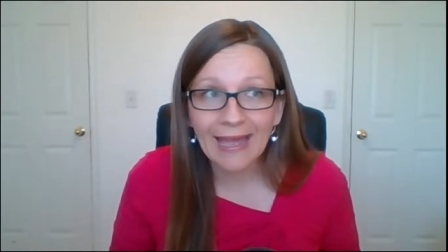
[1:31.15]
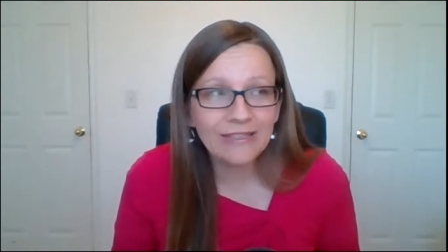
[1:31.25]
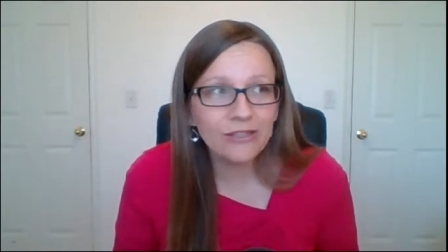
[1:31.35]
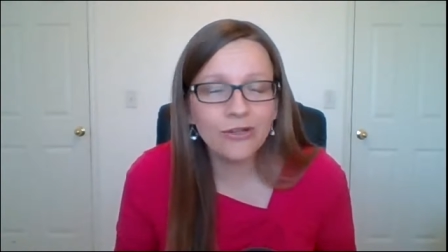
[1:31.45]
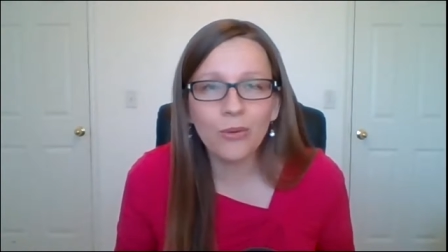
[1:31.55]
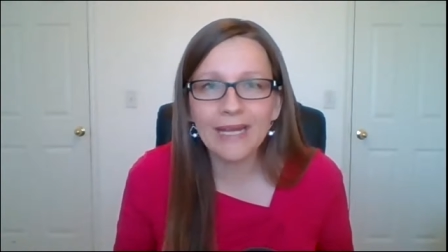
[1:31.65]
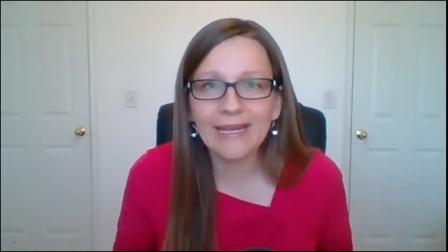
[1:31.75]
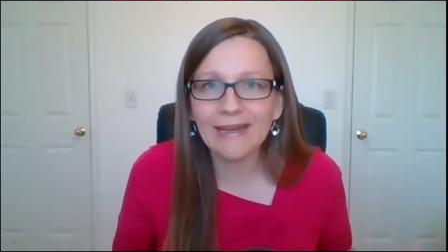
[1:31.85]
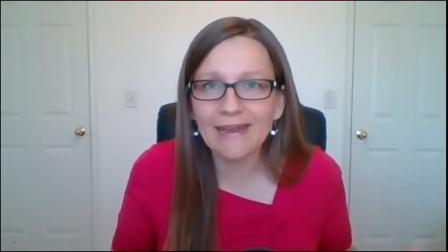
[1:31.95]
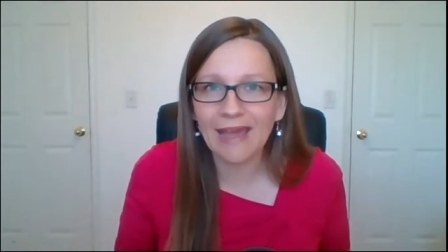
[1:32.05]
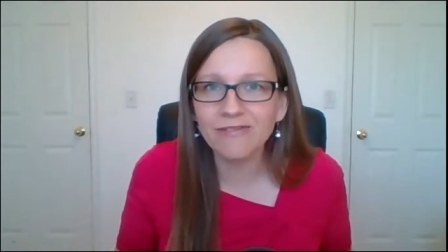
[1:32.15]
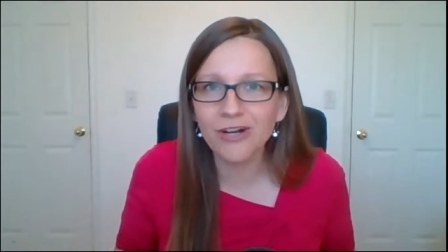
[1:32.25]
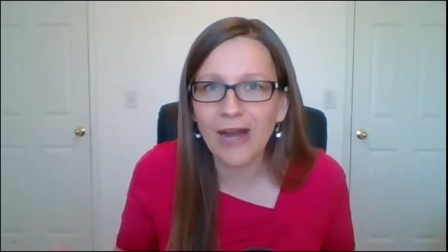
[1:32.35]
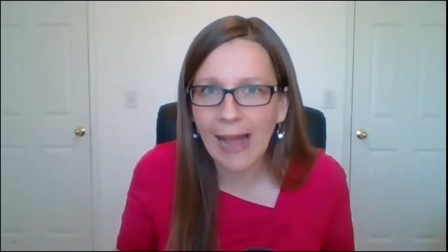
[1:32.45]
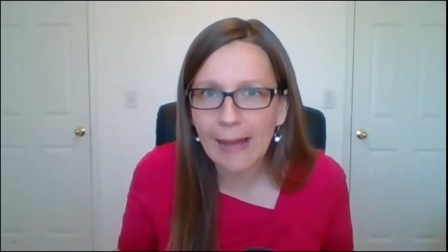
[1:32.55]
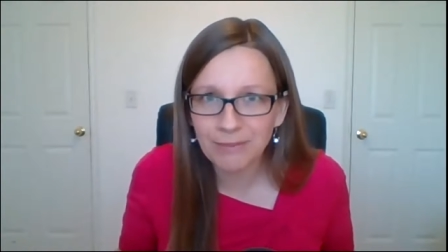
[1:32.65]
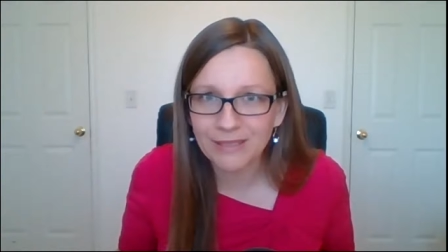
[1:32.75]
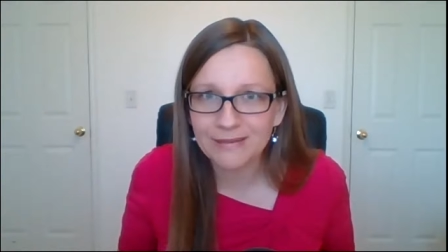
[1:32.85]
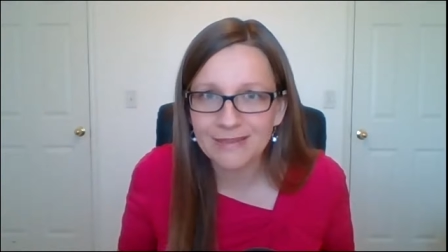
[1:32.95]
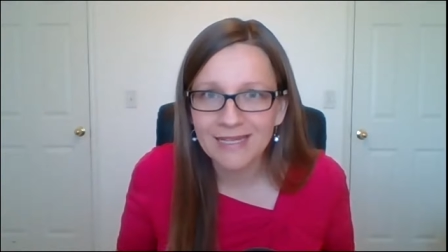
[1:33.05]
And you know what? It never
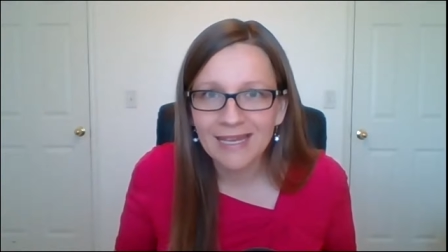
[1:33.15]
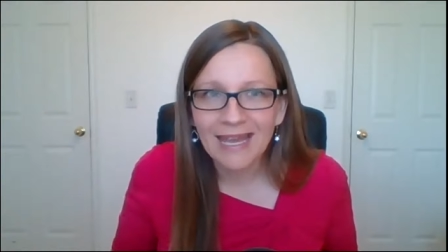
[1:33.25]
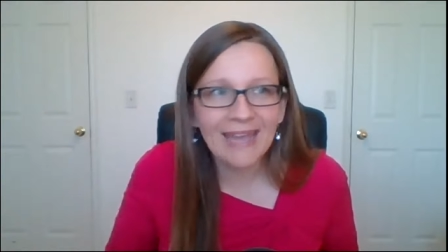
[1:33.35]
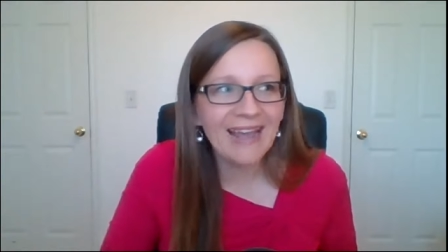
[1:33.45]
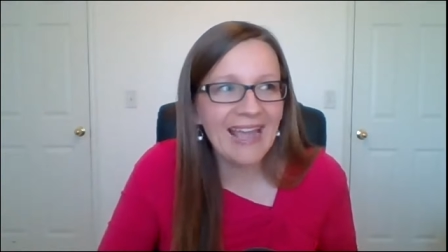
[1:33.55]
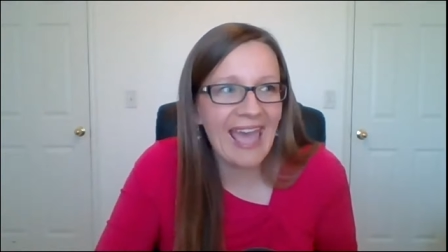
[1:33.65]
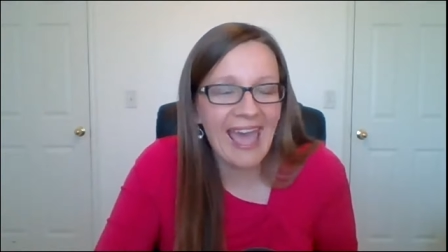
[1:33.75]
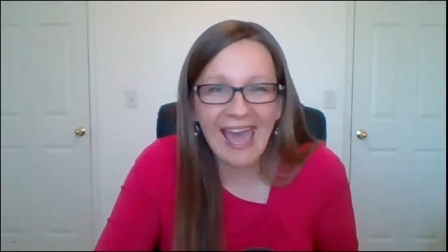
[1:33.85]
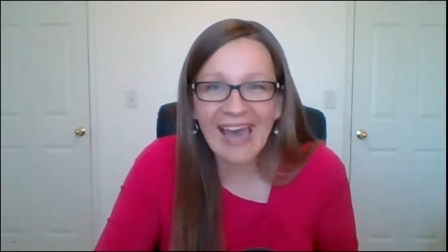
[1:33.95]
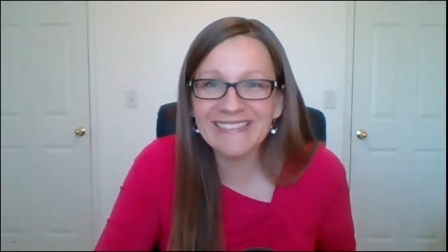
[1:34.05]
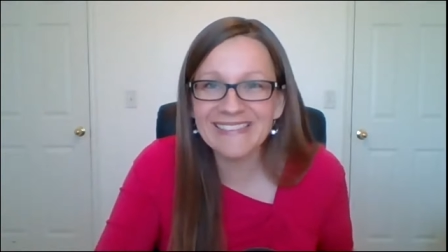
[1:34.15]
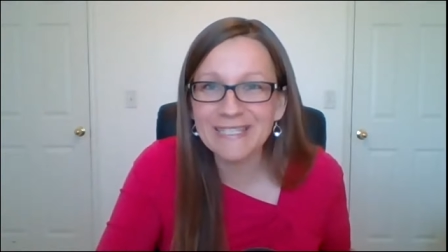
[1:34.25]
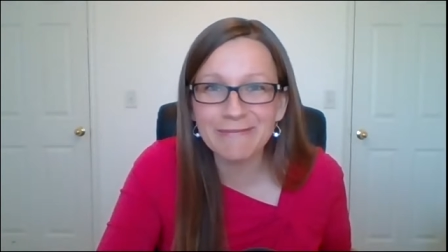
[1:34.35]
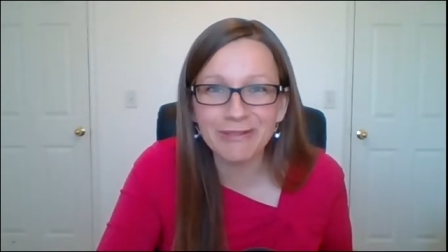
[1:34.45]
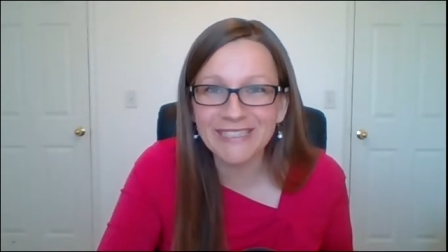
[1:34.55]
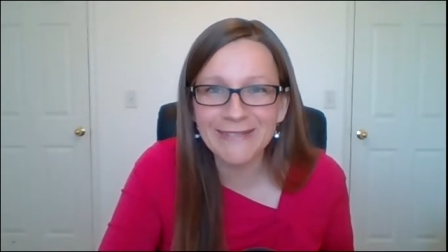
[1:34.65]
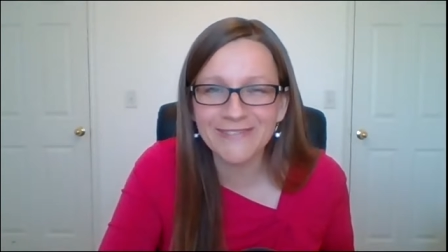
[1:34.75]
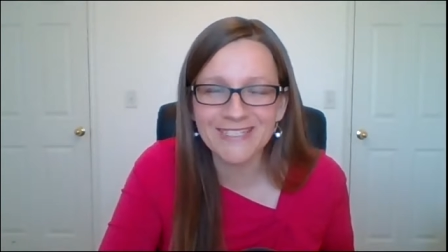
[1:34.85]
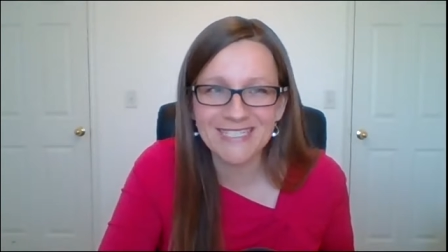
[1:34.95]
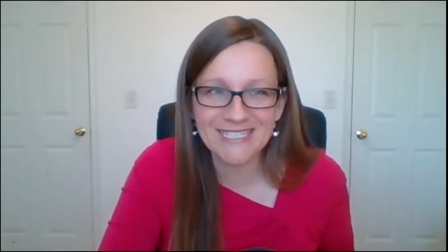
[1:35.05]
happened. And I had this
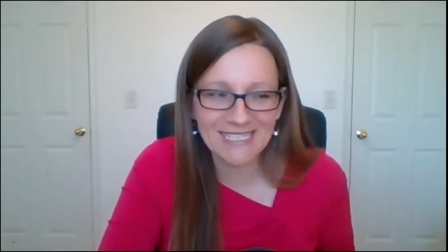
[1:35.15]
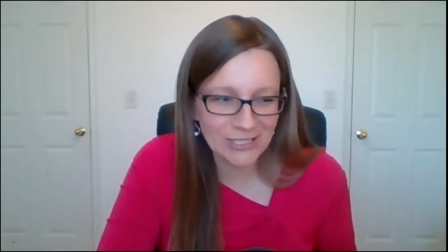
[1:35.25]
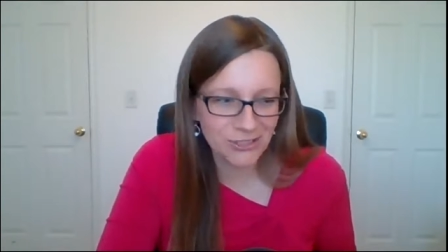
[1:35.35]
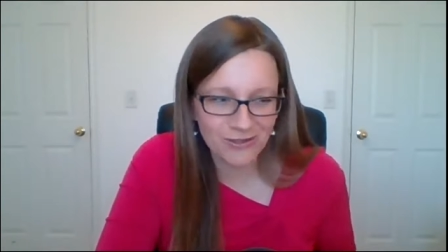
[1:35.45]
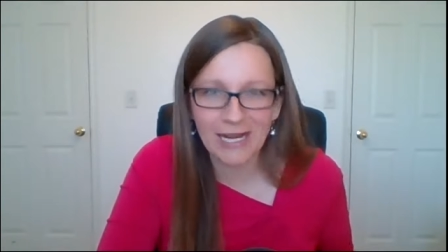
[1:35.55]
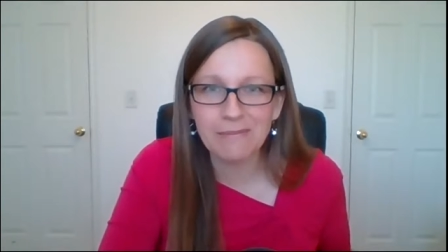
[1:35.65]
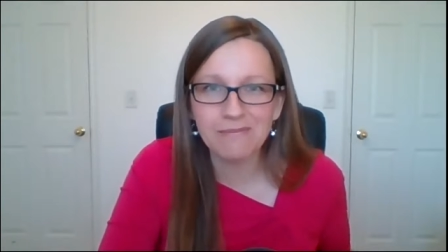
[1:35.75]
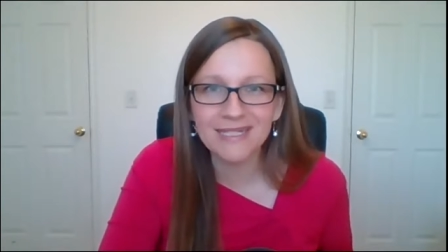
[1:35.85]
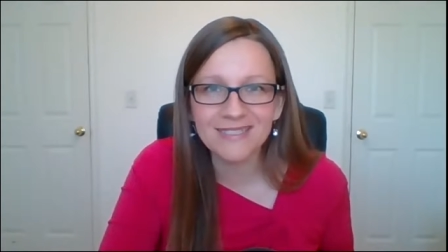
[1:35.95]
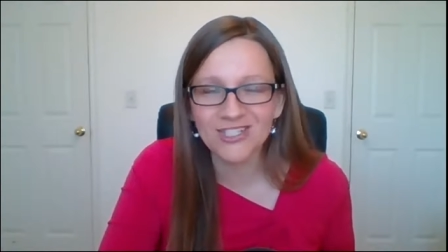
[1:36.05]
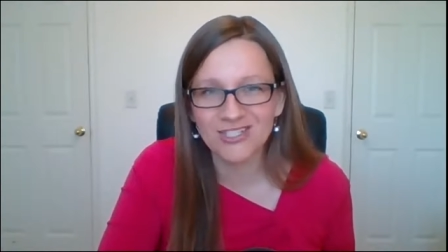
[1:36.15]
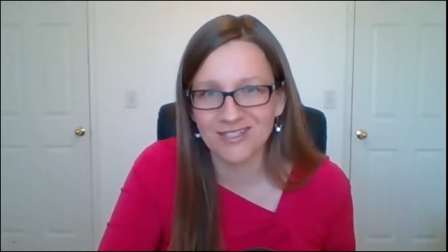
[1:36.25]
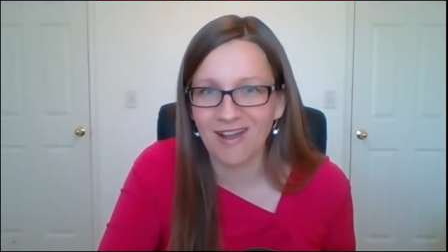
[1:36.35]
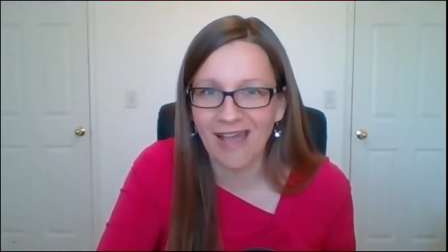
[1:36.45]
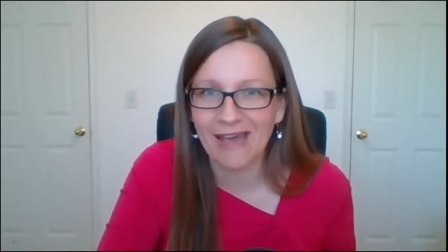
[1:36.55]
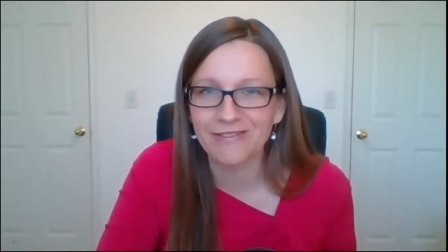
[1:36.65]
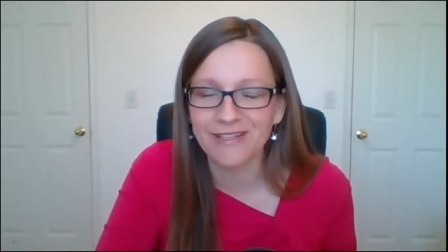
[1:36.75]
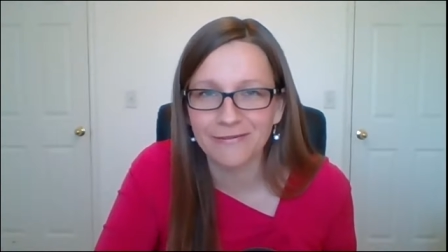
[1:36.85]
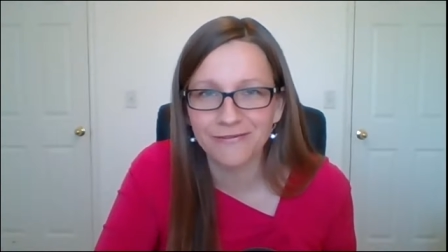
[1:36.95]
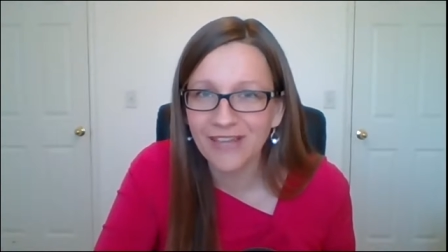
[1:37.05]
belief as a teenager that I must just not have
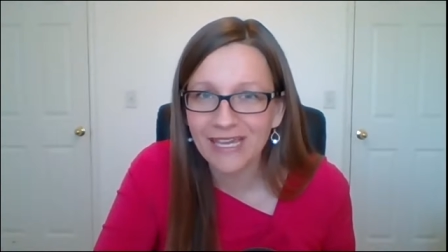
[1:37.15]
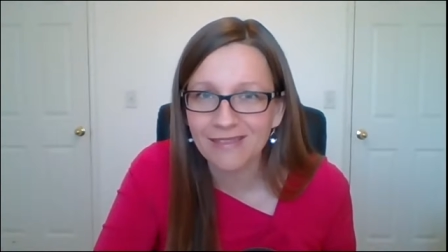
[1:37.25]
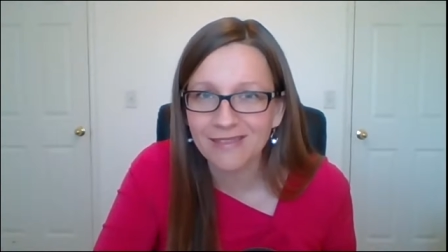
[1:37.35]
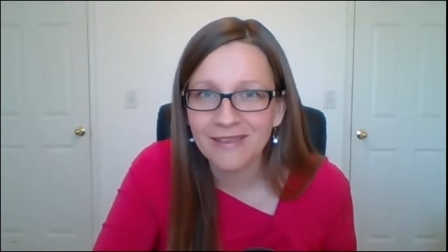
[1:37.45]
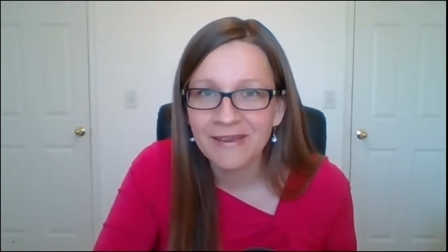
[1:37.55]
enough faith.